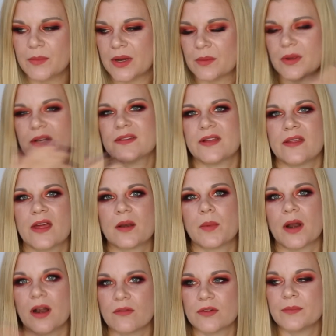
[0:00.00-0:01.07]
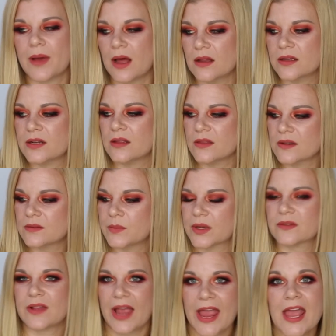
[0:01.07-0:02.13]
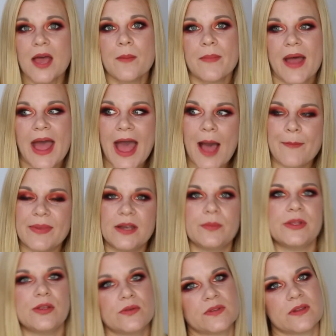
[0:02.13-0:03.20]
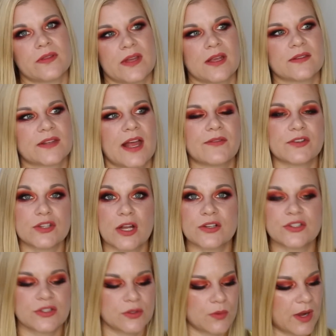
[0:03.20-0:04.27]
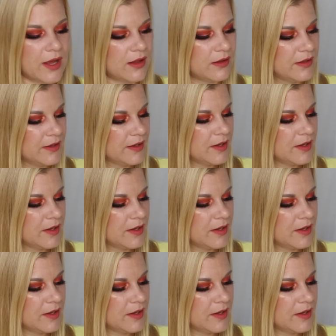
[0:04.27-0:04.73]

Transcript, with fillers: I mean, I'm going to say that about every palette in this because I am happy to be using things I haven't touched in a while,